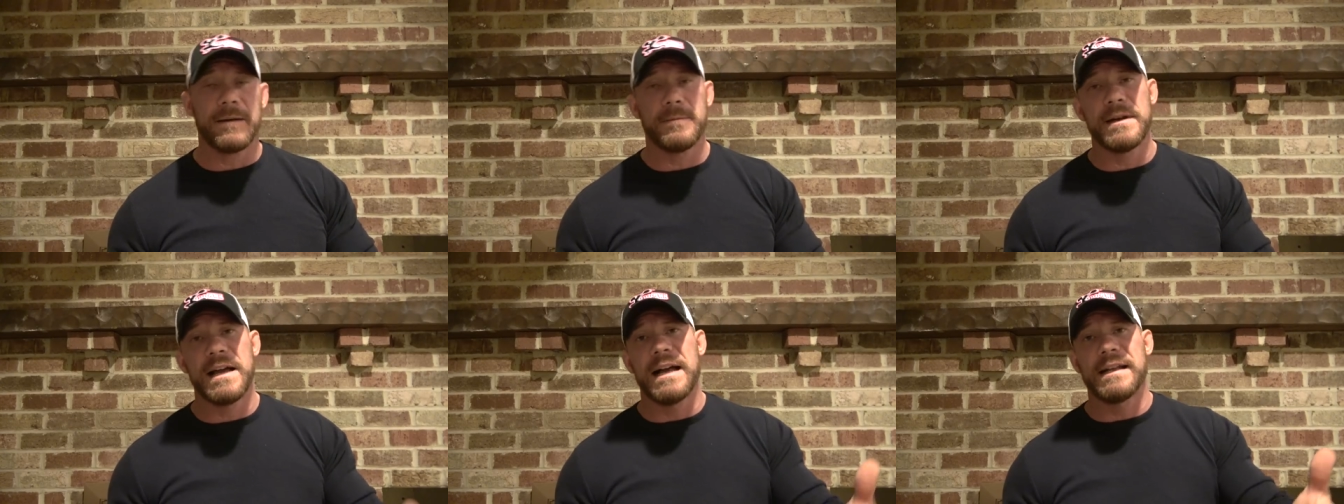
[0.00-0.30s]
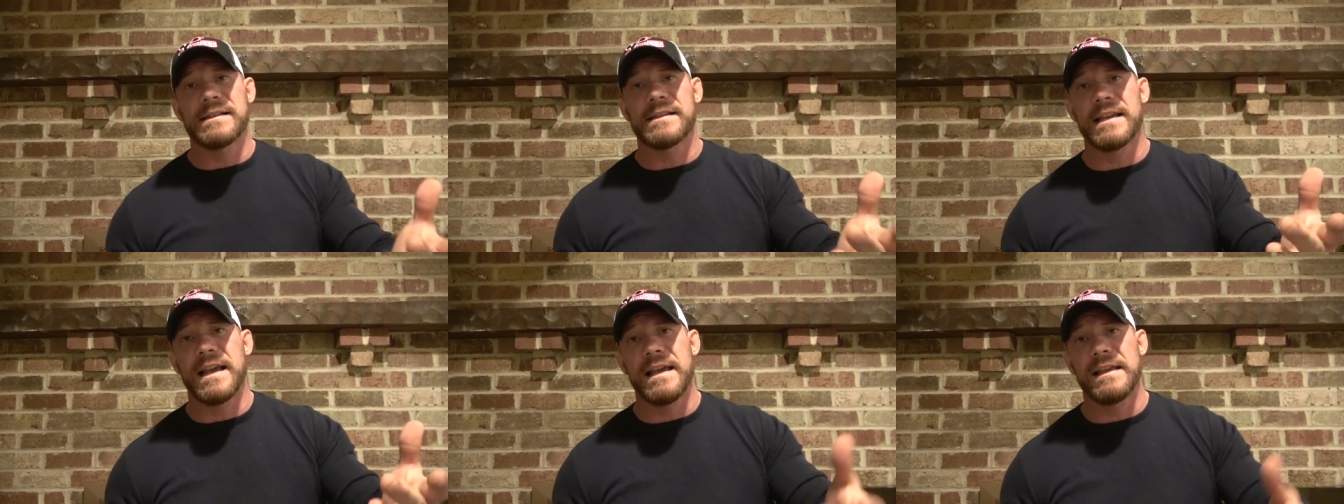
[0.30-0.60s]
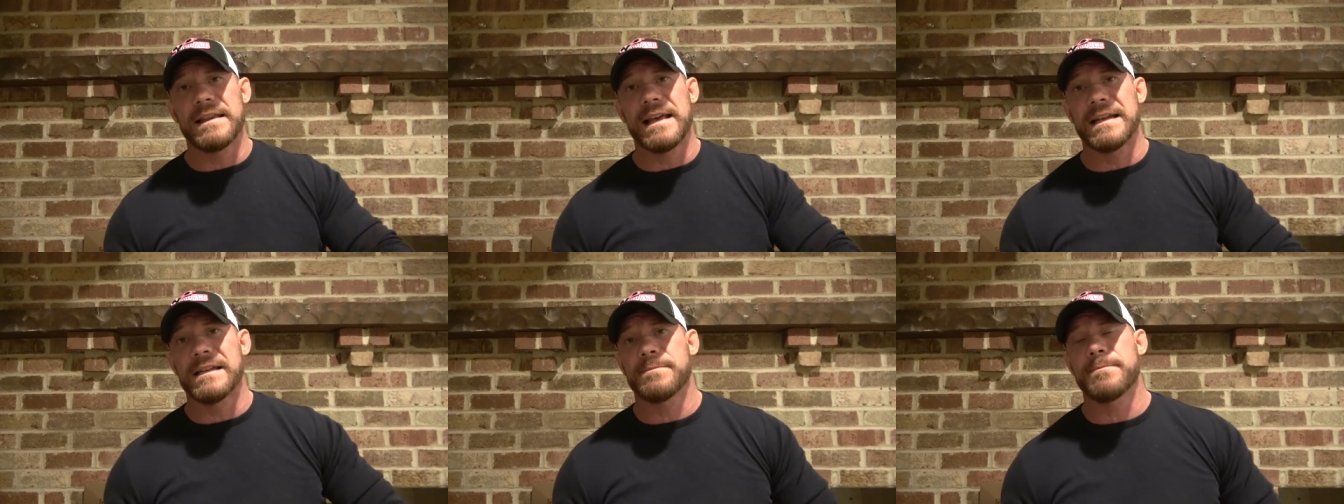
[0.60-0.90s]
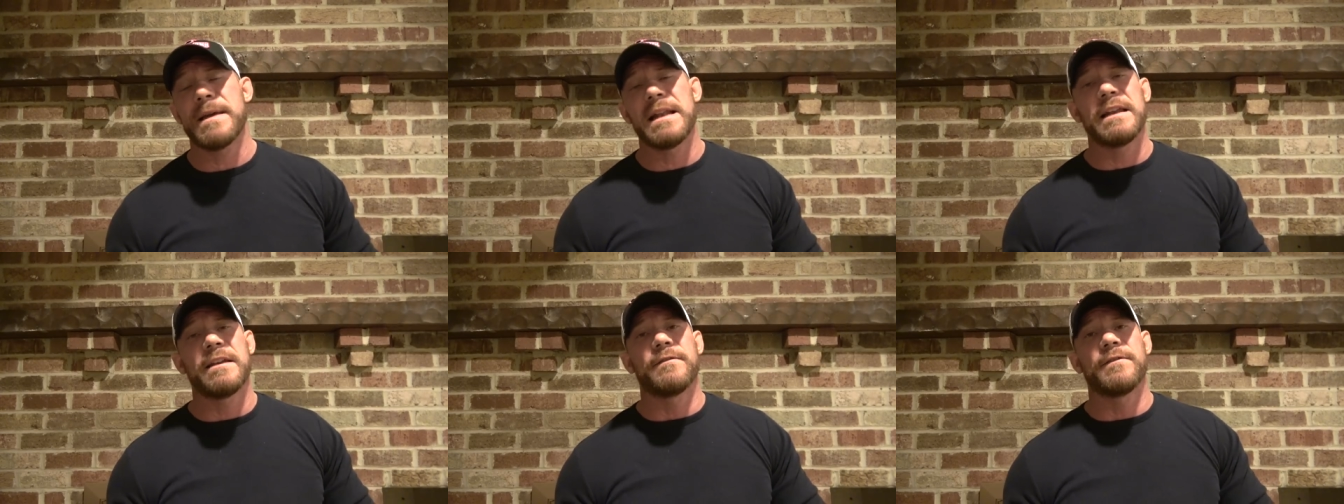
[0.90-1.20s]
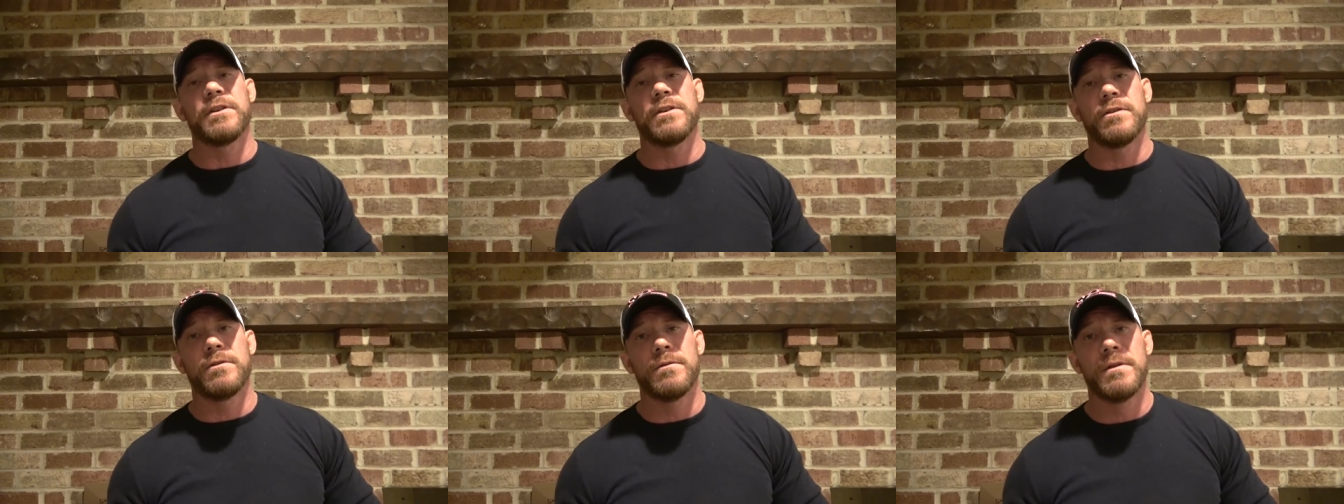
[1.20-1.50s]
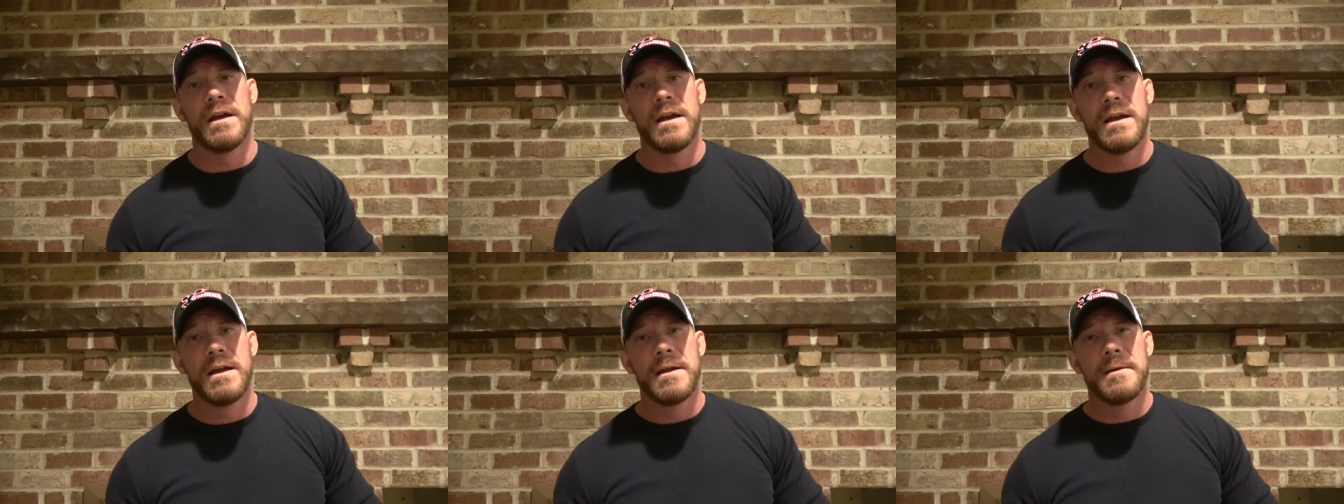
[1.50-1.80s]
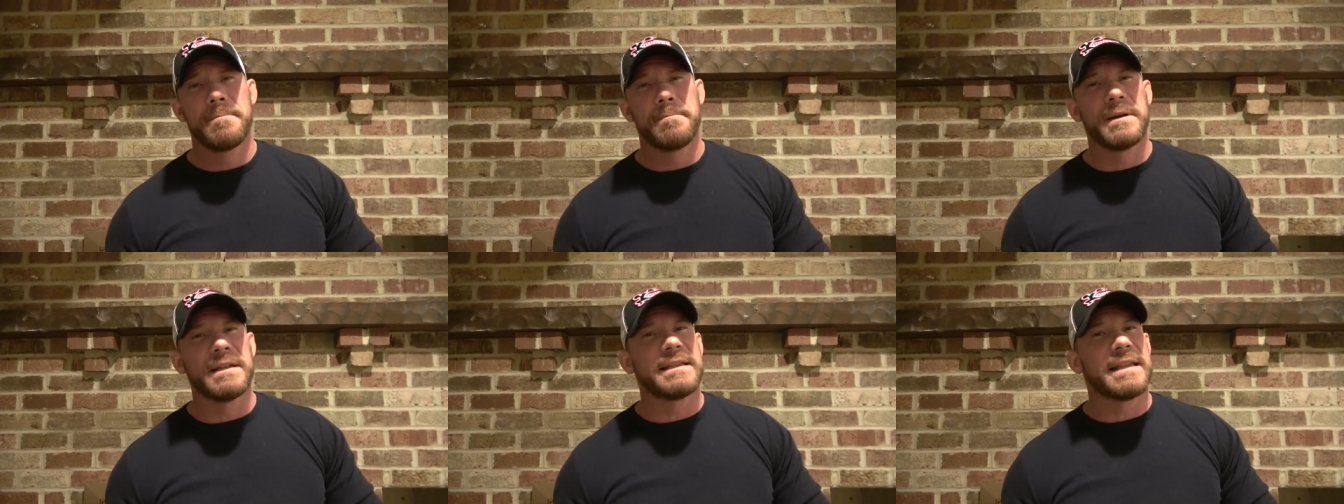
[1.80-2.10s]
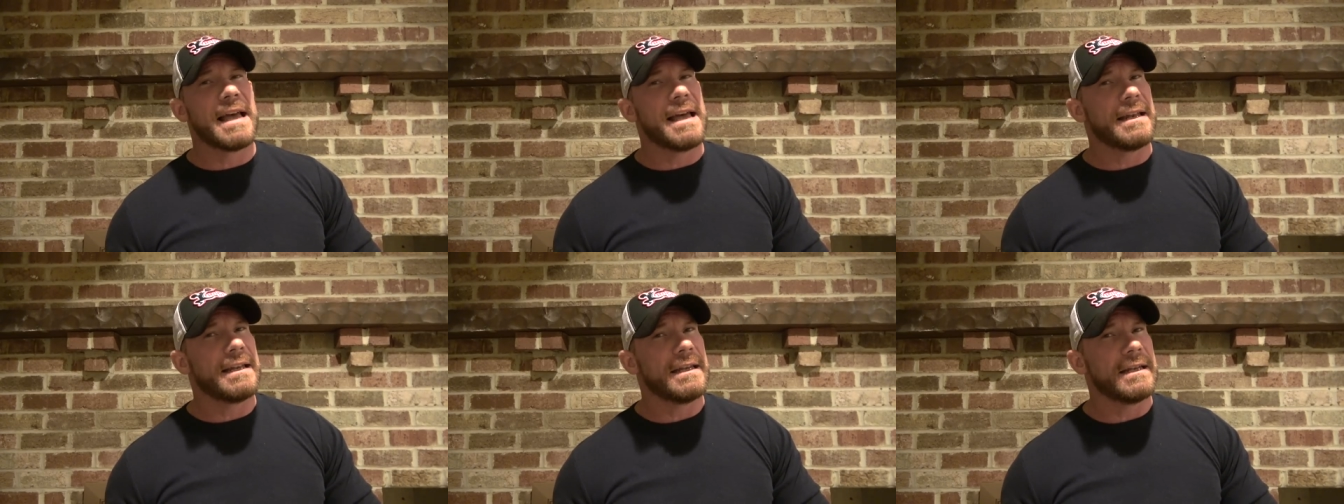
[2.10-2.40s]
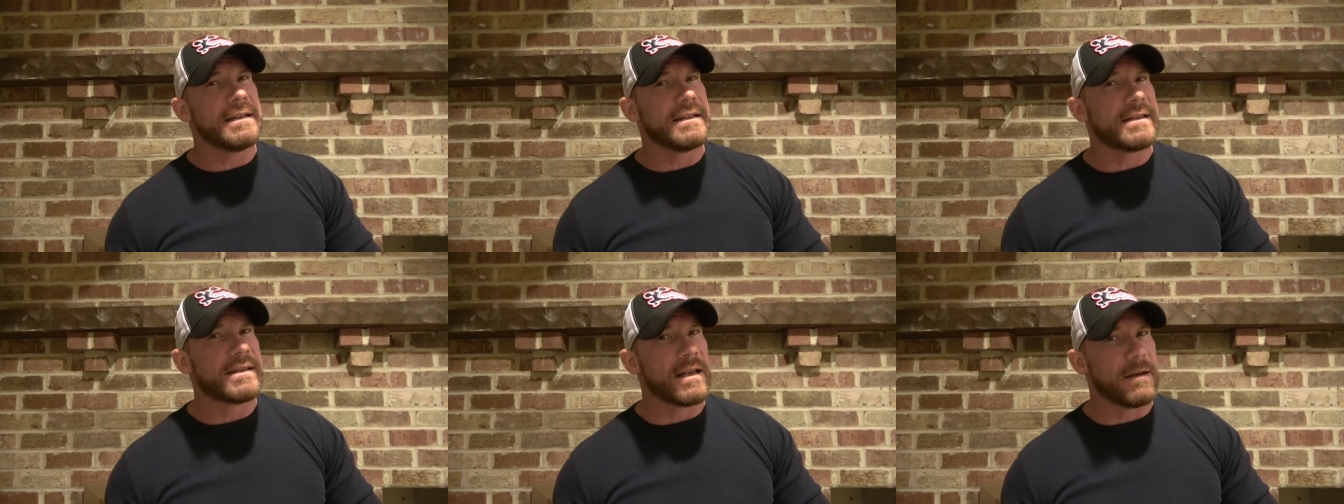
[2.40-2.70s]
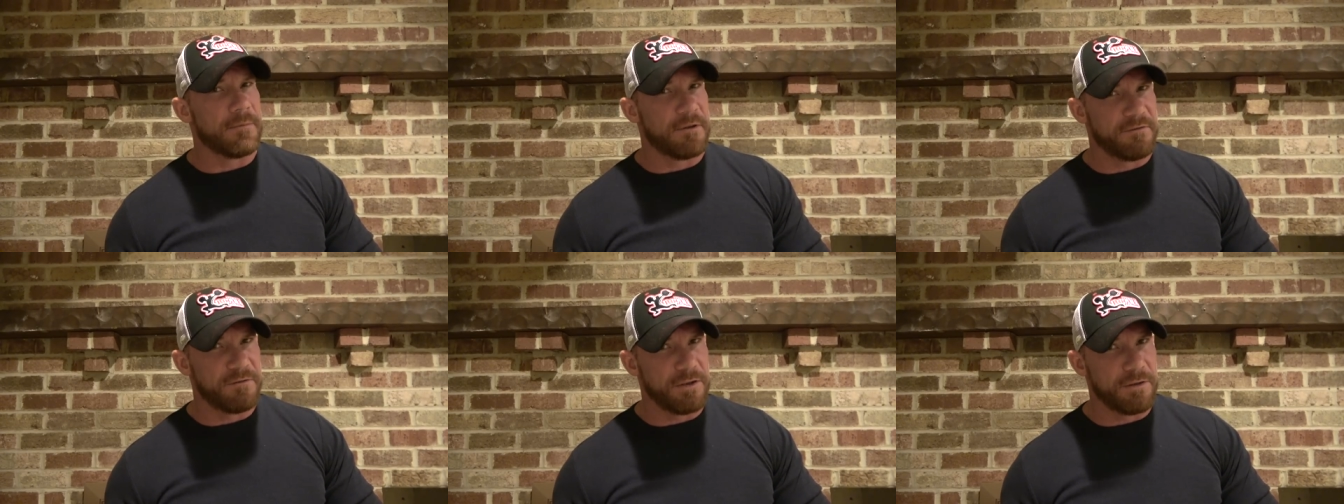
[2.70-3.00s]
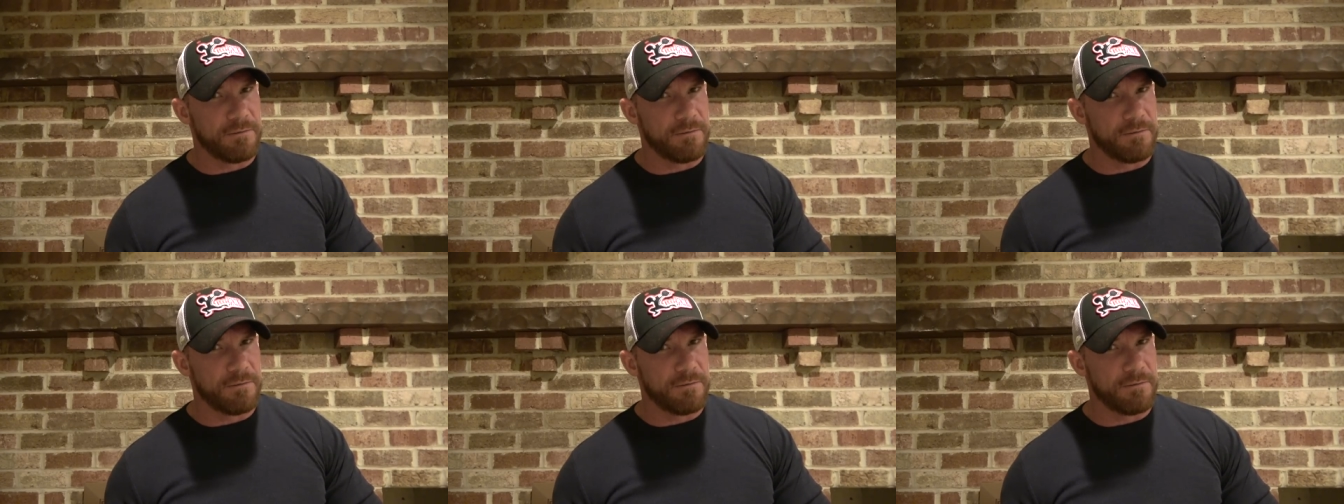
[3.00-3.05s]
I'm not saying that as many of you, but that is some of